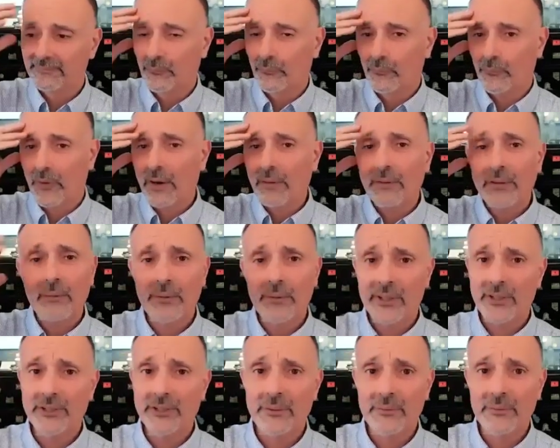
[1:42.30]
why would I
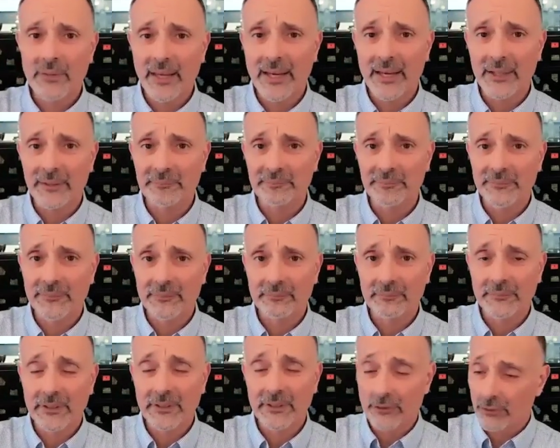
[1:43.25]
want to do that?
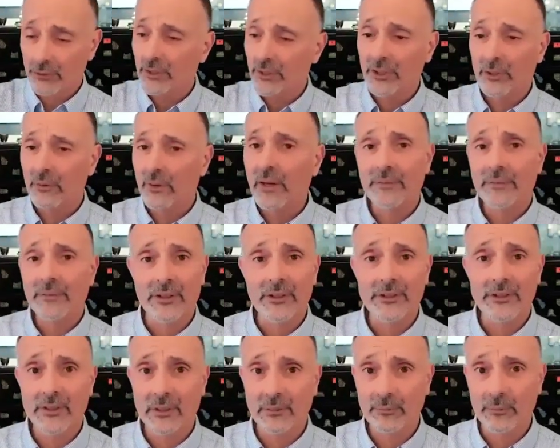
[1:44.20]
There's really no
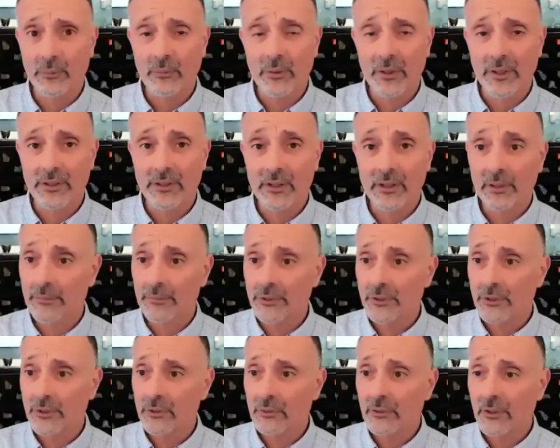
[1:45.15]
evidence, number one. And number
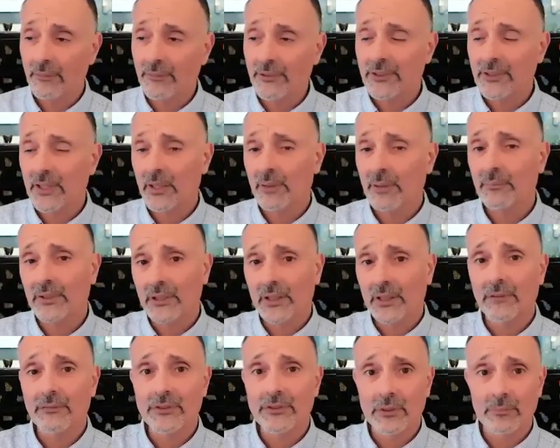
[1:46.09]
two, every time we
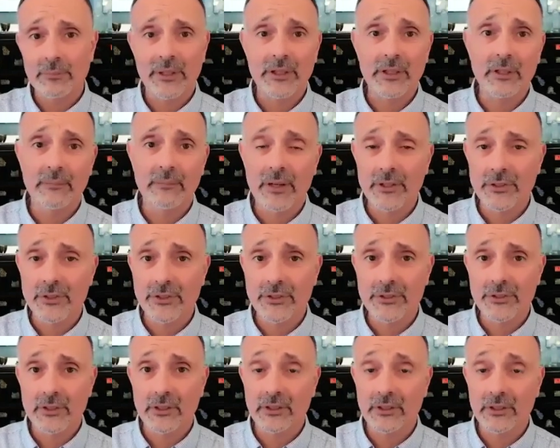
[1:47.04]
give somebody
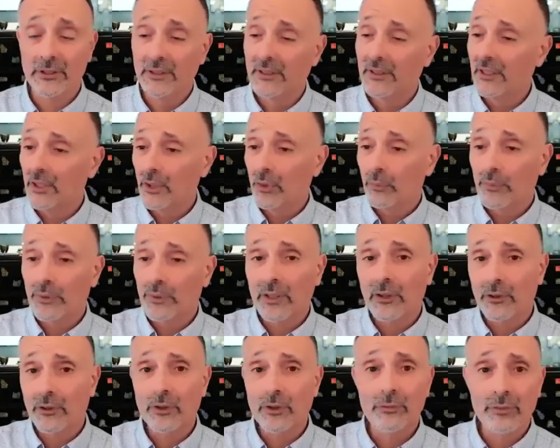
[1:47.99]
amoxicillin
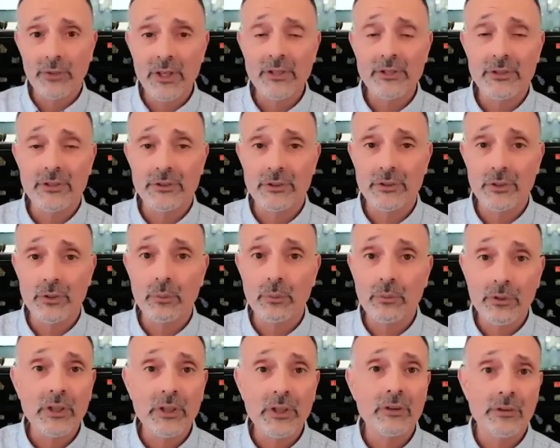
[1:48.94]
without good reason to,
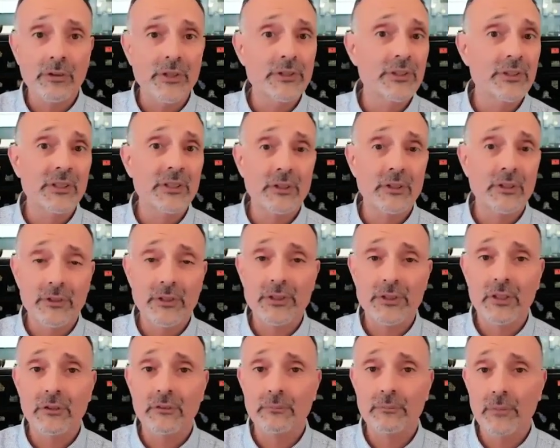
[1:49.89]
we're increasing the
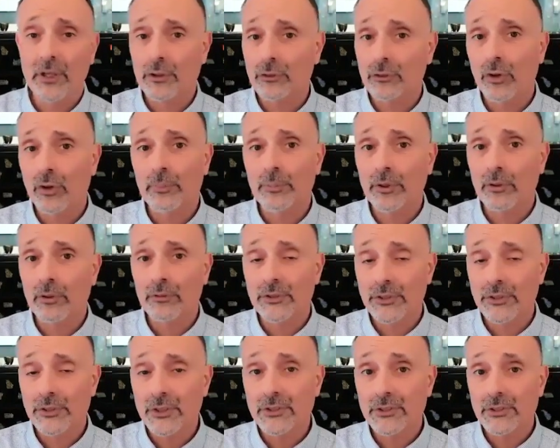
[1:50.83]
risk of microbial
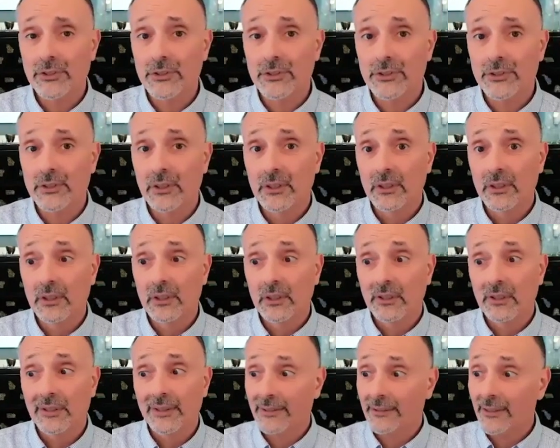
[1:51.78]
resistance.
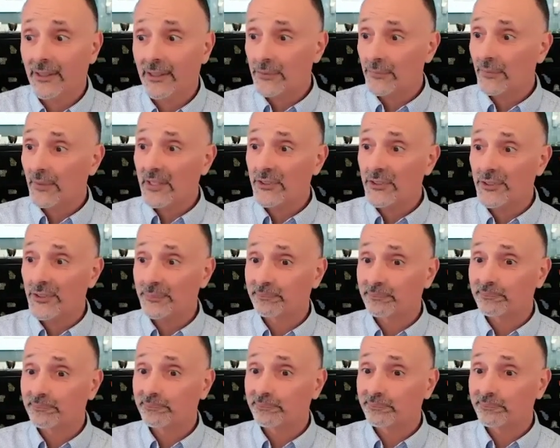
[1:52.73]
And let's face it,